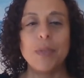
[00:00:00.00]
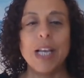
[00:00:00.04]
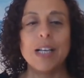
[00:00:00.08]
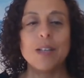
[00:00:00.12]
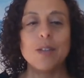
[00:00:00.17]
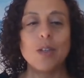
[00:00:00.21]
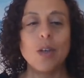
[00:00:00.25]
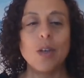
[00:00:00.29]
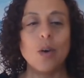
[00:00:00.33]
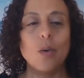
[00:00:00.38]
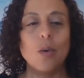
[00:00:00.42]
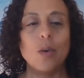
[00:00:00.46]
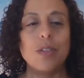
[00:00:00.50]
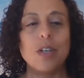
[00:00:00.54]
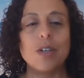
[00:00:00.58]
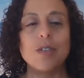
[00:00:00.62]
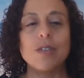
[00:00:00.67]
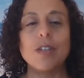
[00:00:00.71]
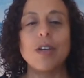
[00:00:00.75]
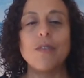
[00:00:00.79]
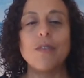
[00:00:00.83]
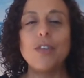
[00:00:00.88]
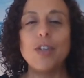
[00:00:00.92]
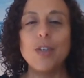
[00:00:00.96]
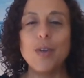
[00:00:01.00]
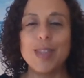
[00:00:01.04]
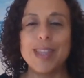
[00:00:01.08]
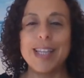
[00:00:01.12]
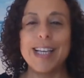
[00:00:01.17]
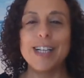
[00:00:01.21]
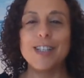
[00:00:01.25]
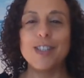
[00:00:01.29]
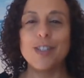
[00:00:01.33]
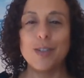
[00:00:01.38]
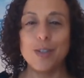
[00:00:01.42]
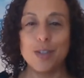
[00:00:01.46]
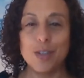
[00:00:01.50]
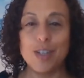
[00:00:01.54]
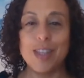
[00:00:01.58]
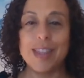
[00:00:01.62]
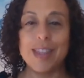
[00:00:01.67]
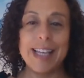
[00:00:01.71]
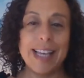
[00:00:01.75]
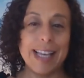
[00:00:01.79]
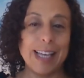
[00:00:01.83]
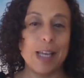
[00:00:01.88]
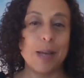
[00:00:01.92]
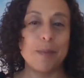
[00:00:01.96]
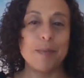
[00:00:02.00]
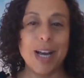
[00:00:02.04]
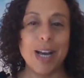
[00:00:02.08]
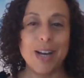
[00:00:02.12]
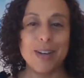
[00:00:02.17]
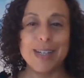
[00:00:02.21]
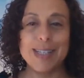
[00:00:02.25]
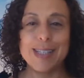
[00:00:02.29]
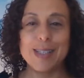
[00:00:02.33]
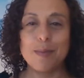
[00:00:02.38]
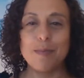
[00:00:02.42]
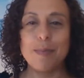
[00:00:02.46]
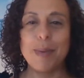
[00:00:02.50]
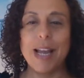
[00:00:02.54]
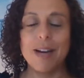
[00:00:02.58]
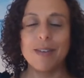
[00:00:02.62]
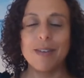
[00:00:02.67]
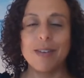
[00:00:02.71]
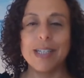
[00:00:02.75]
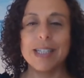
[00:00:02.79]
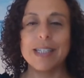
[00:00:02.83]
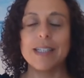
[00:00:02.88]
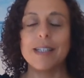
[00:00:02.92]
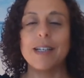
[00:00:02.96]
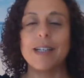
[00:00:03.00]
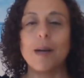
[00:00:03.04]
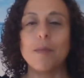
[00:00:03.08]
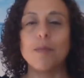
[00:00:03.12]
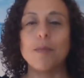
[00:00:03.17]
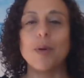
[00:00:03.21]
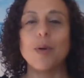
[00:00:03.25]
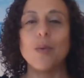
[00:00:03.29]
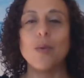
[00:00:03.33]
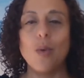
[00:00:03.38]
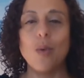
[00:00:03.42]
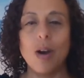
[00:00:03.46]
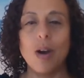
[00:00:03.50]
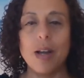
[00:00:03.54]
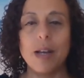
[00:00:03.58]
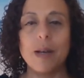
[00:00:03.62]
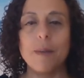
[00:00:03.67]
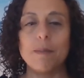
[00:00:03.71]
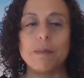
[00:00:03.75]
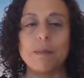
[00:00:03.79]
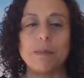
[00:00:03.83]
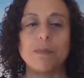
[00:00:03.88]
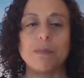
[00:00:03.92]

So there's a few things you should think about as a parent. Number one,